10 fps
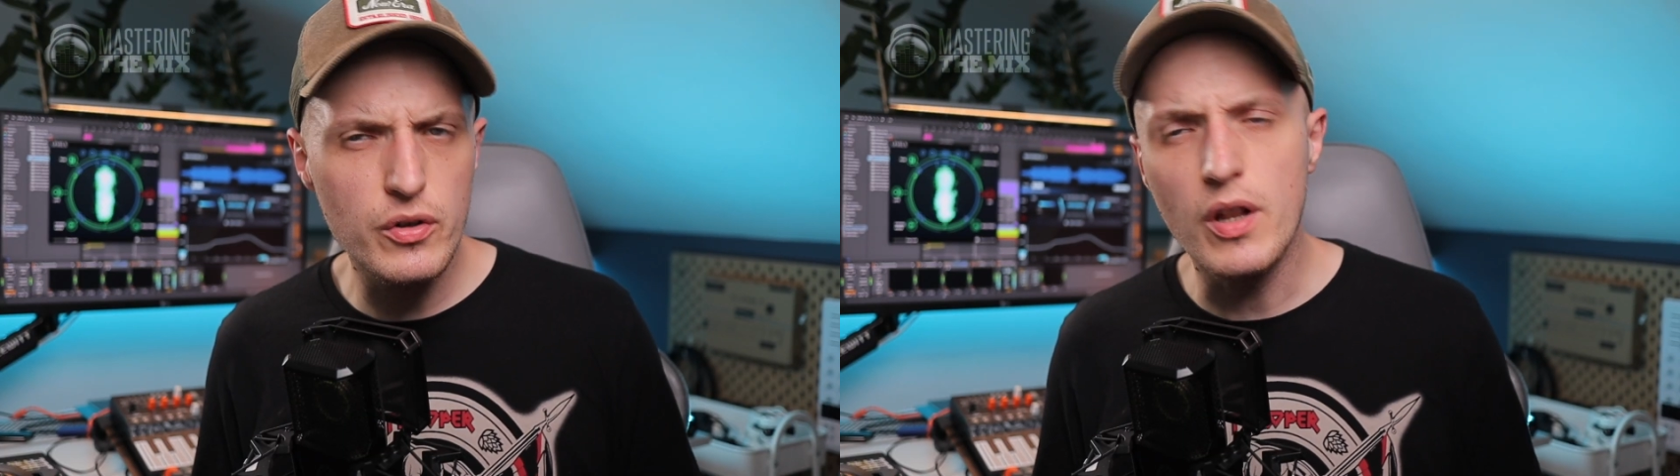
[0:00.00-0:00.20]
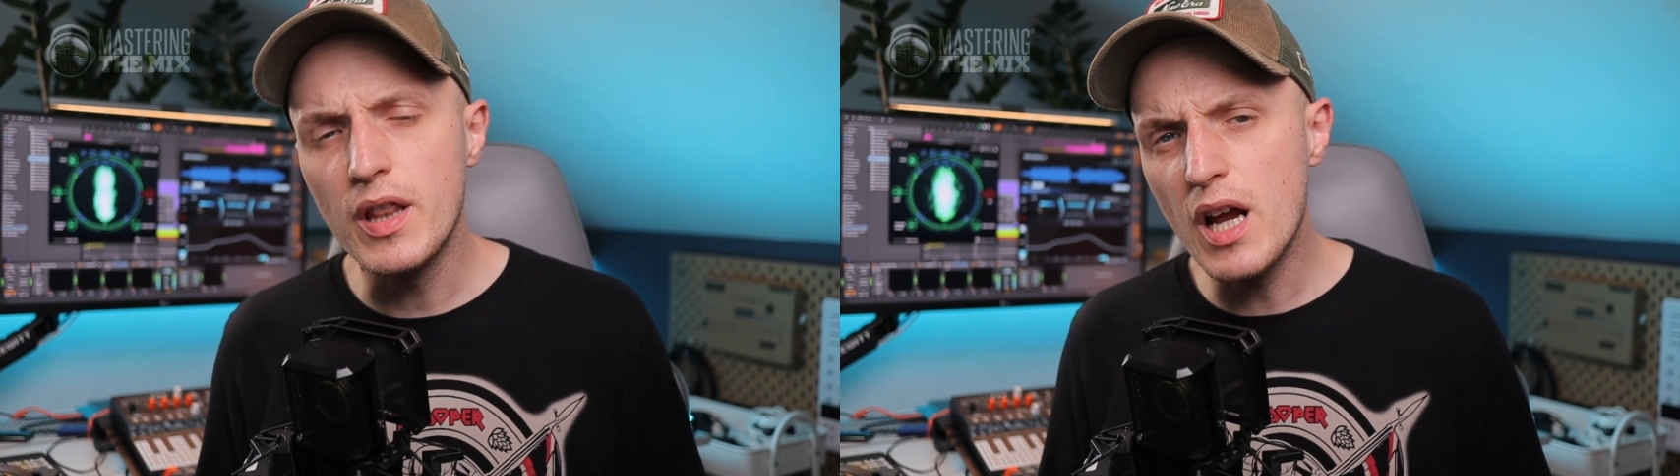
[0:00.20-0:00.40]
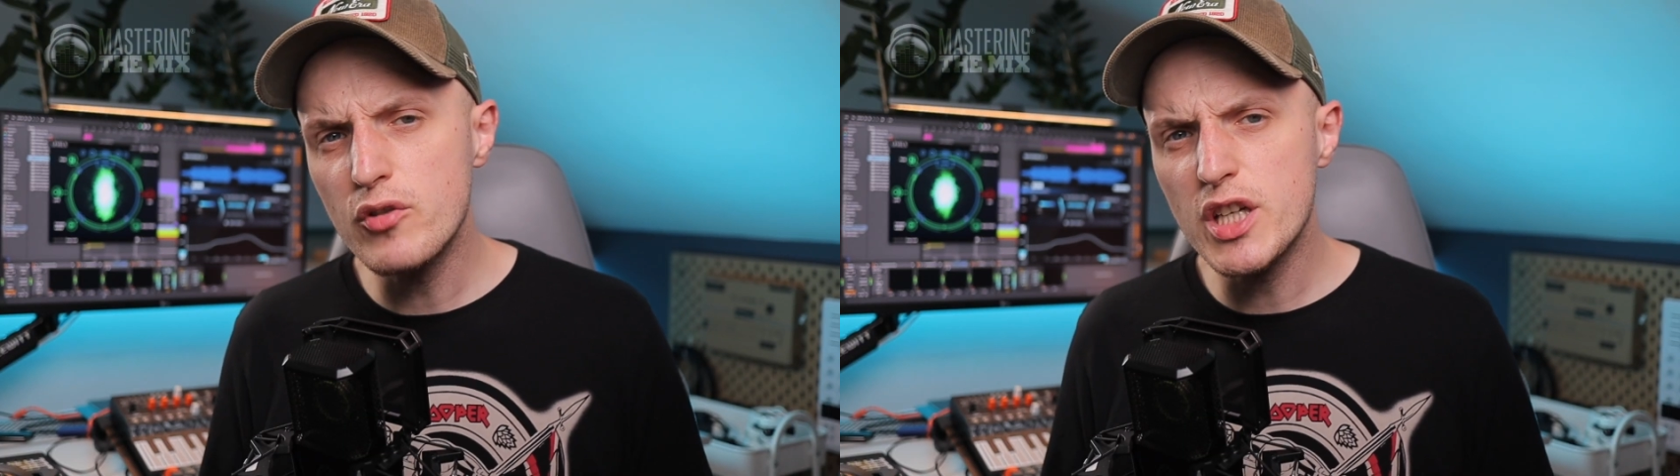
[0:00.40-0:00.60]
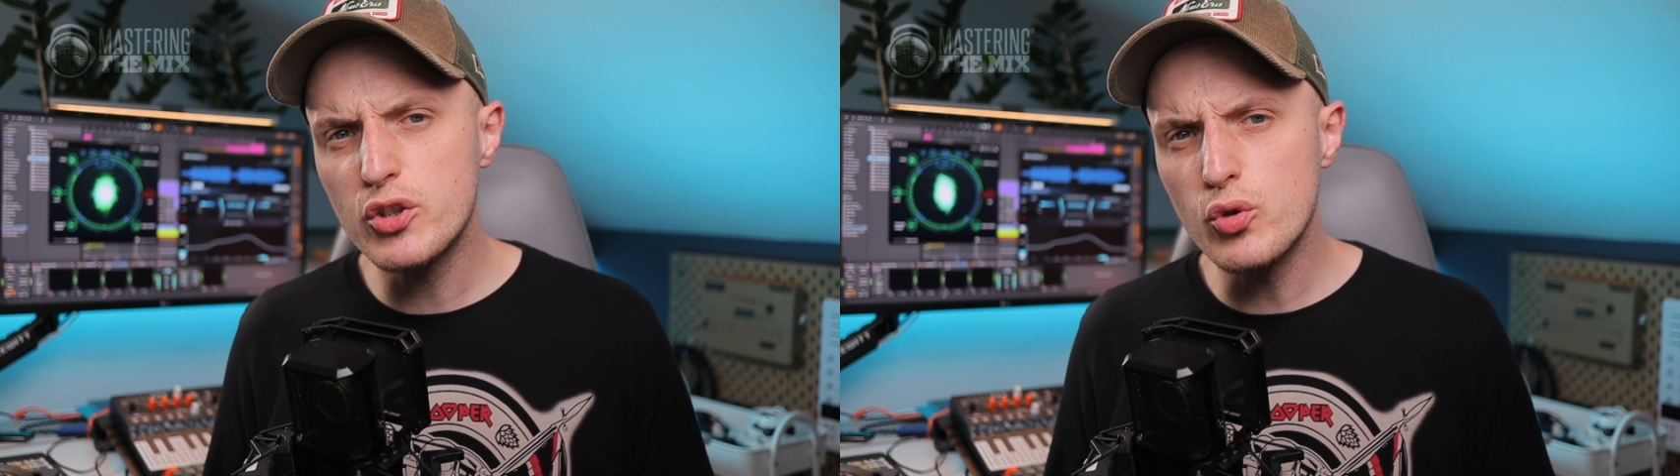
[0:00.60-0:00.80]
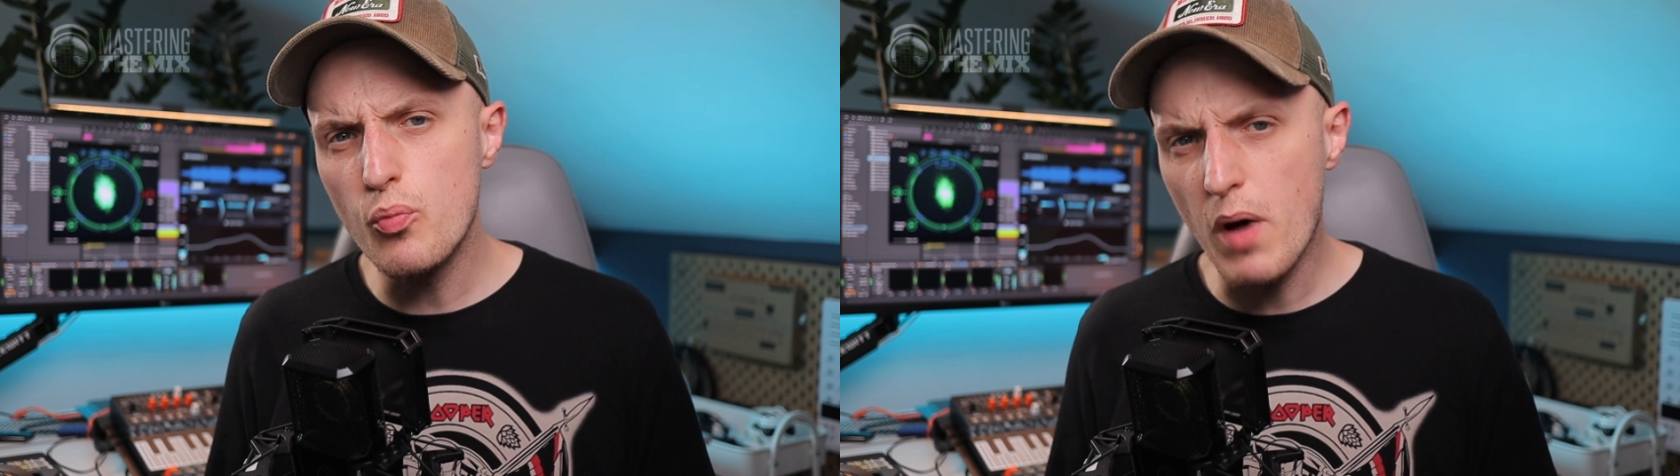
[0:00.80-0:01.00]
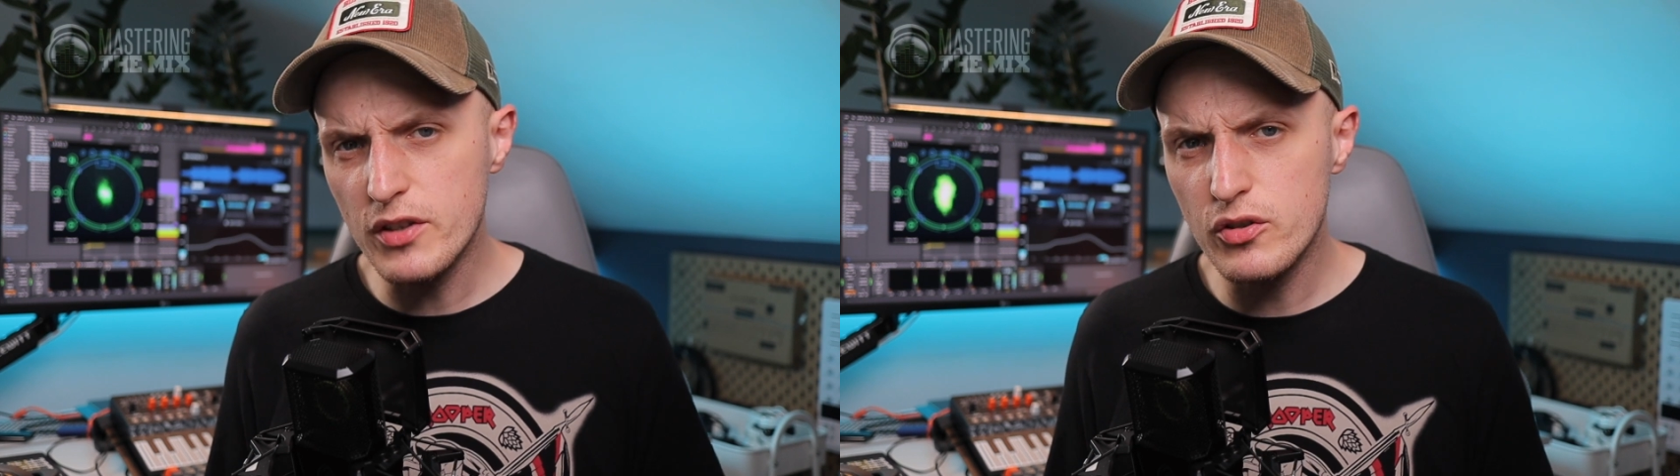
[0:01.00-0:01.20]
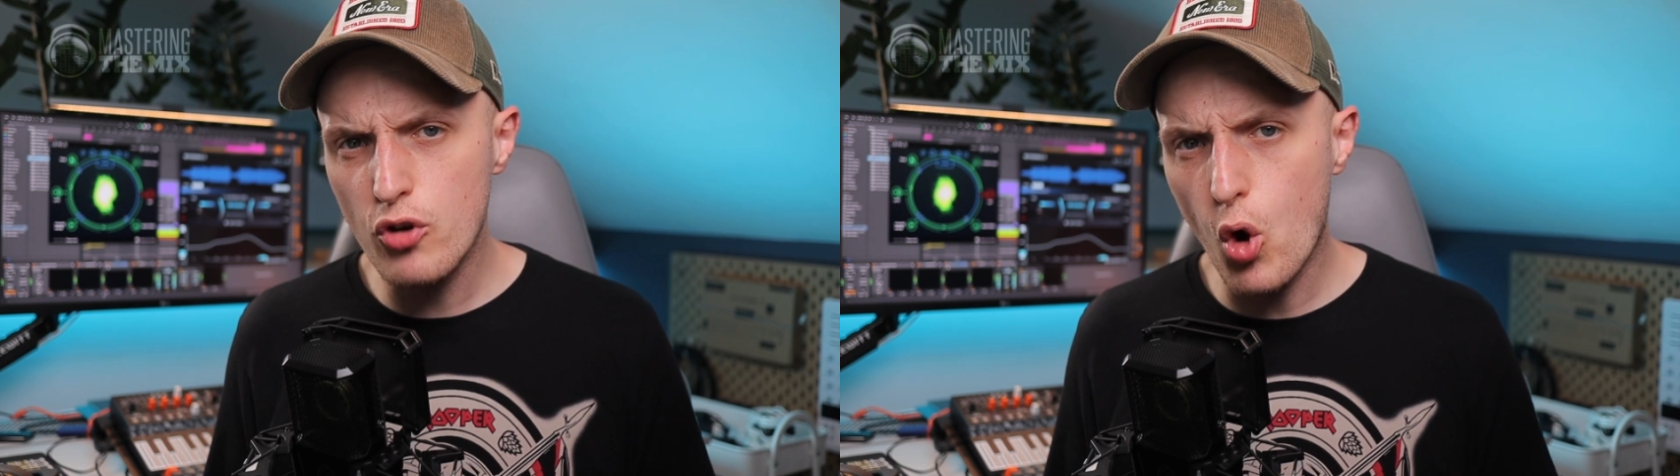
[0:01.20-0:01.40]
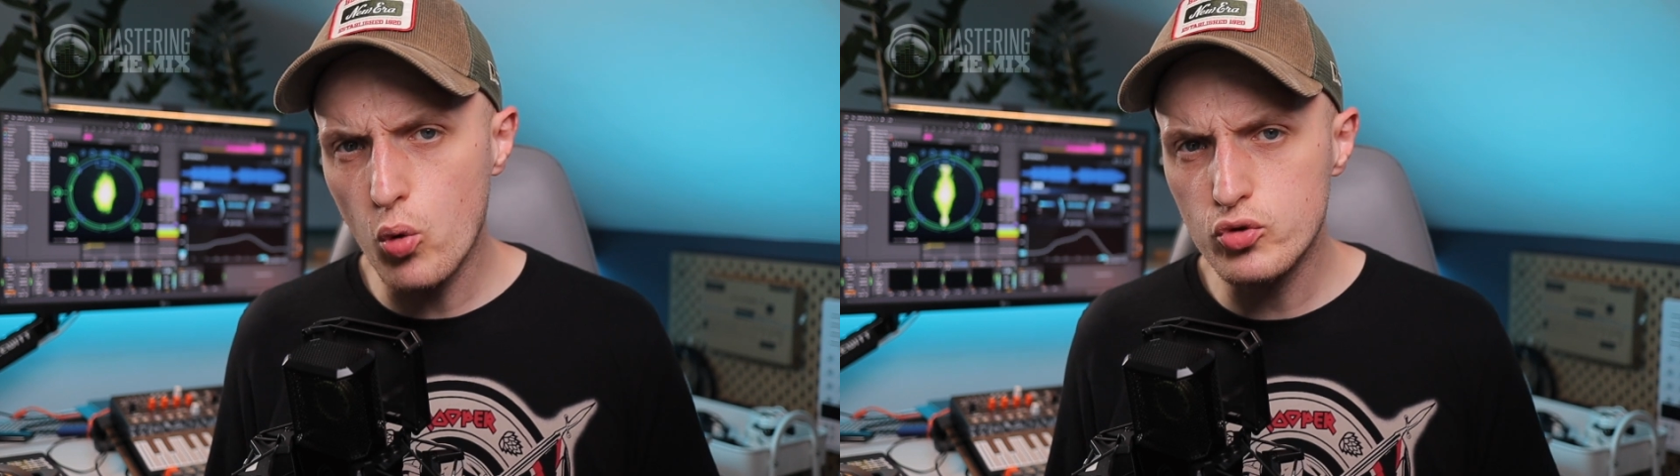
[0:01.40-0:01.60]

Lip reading: learning to master your own